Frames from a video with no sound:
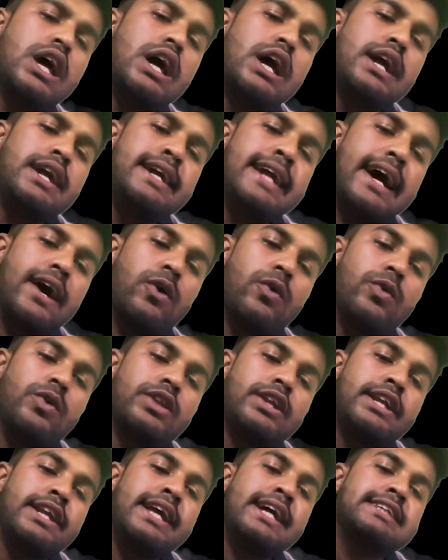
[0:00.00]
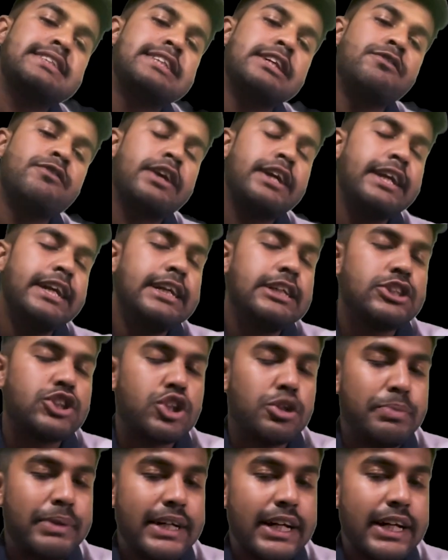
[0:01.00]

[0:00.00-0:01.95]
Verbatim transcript: Now, the next thing what needs to be